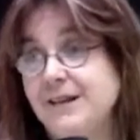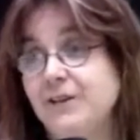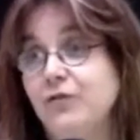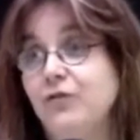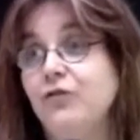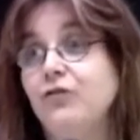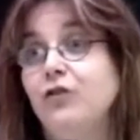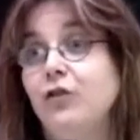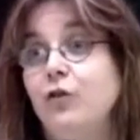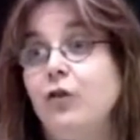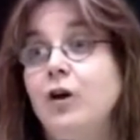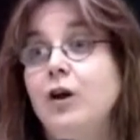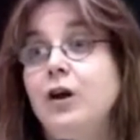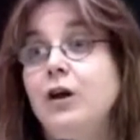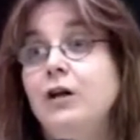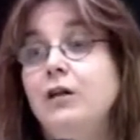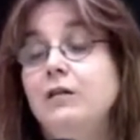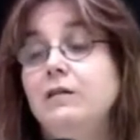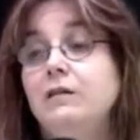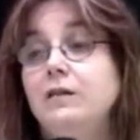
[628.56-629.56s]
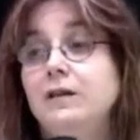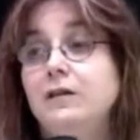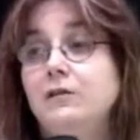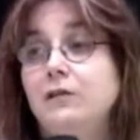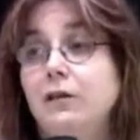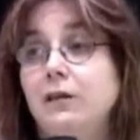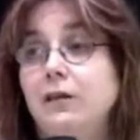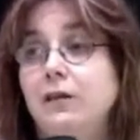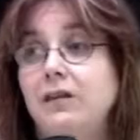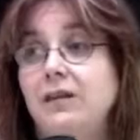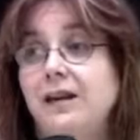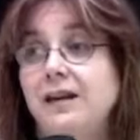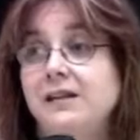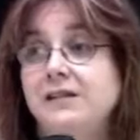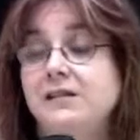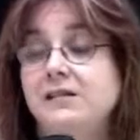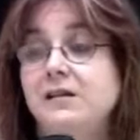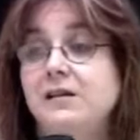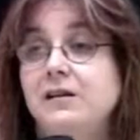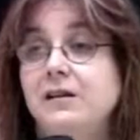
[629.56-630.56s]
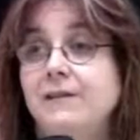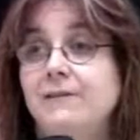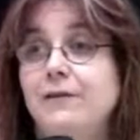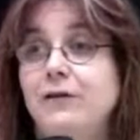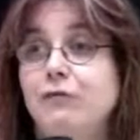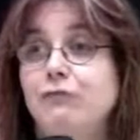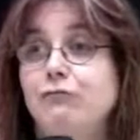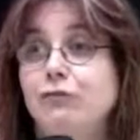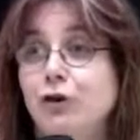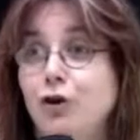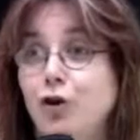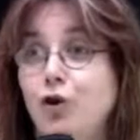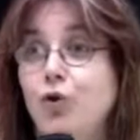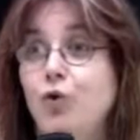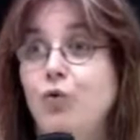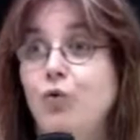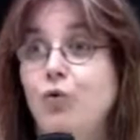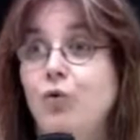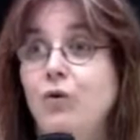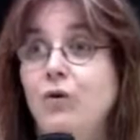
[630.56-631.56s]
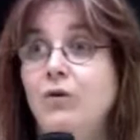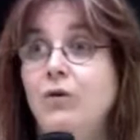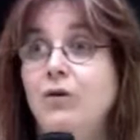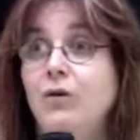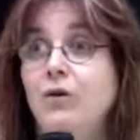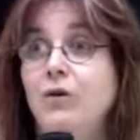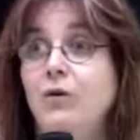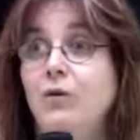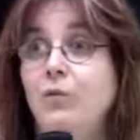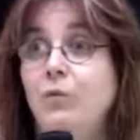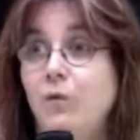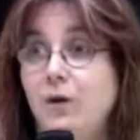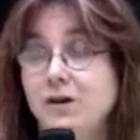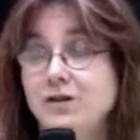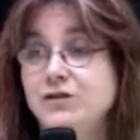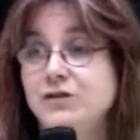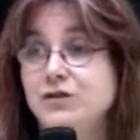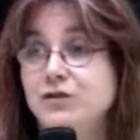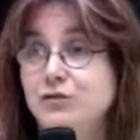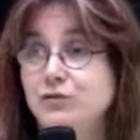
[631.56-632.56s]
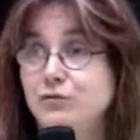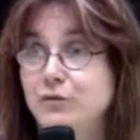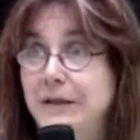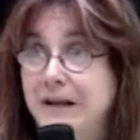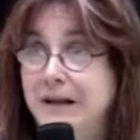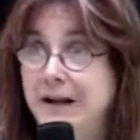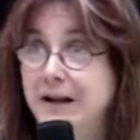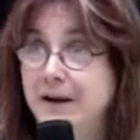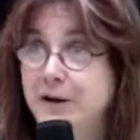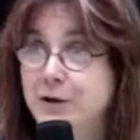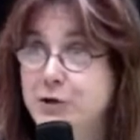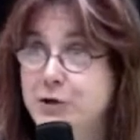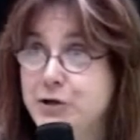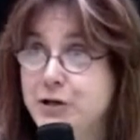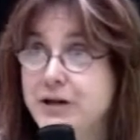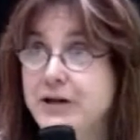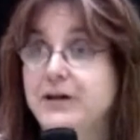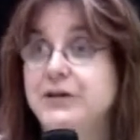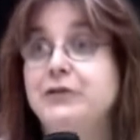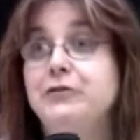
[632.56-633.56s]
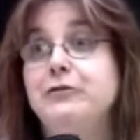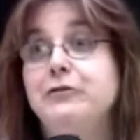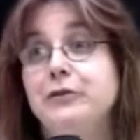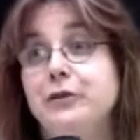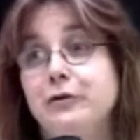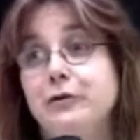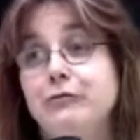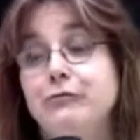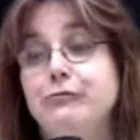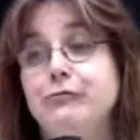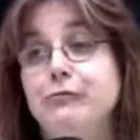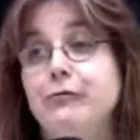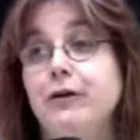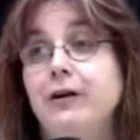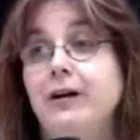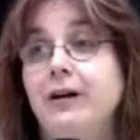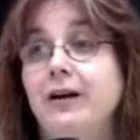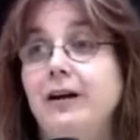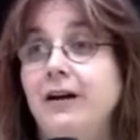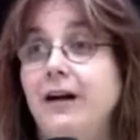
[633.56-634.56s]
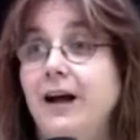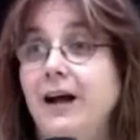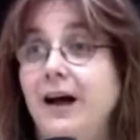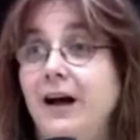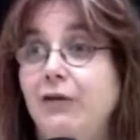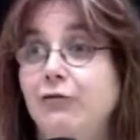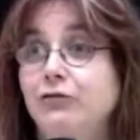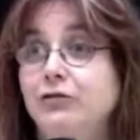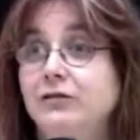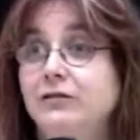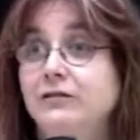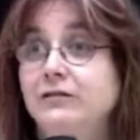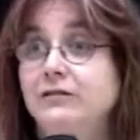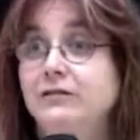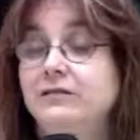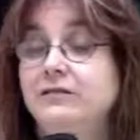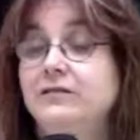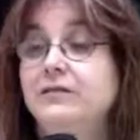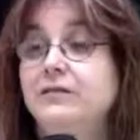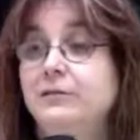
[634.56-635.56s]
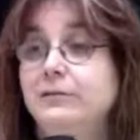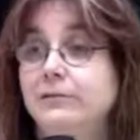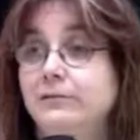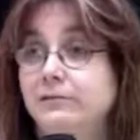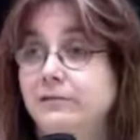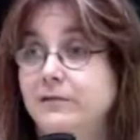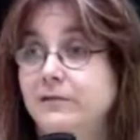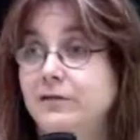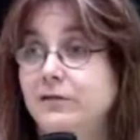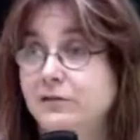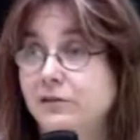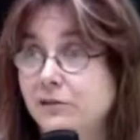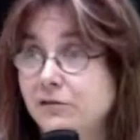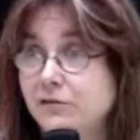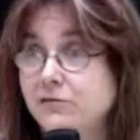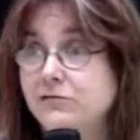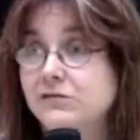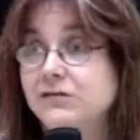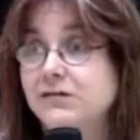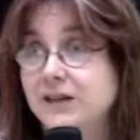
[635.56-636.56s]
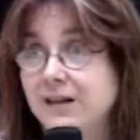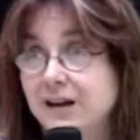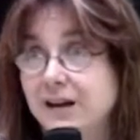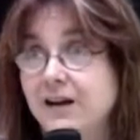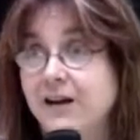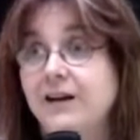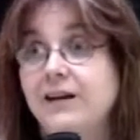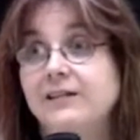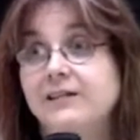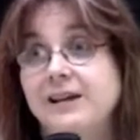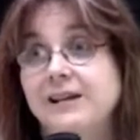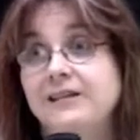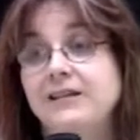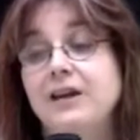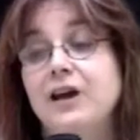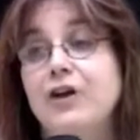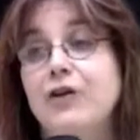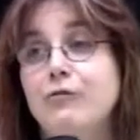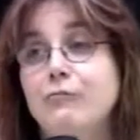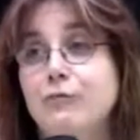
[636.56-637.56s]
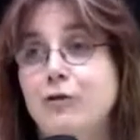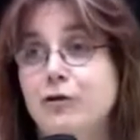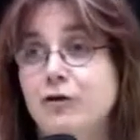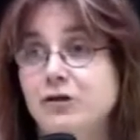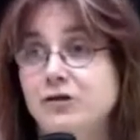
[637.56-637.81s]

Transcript: So these are the things that if you know what to do with the energy, and you know how to use the healing, because that's the other part